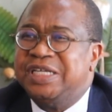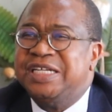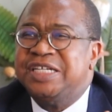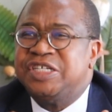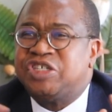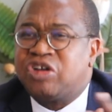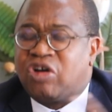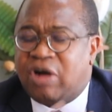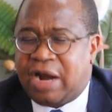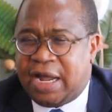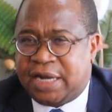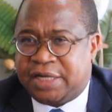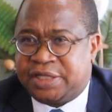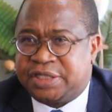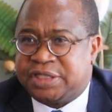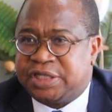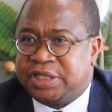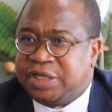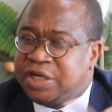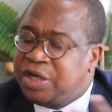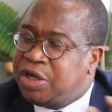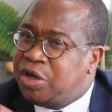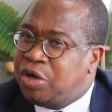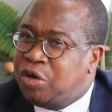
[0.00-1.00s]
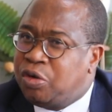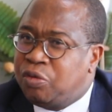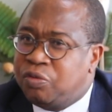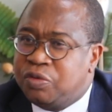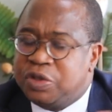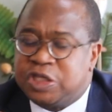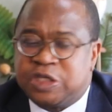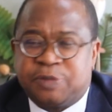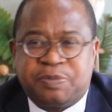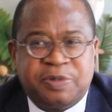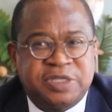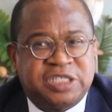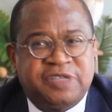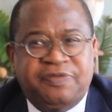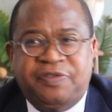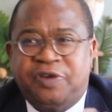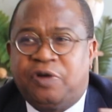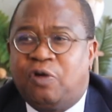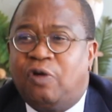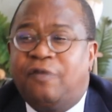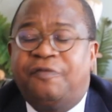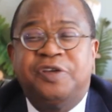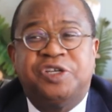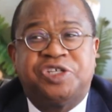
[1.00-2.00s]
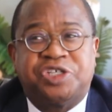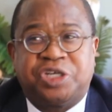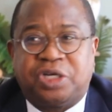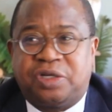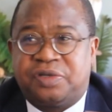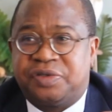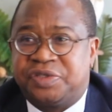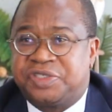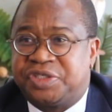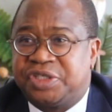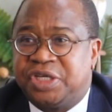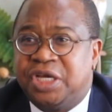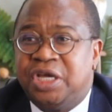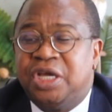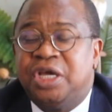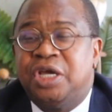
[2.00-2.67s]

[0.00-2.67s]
interact with specific officials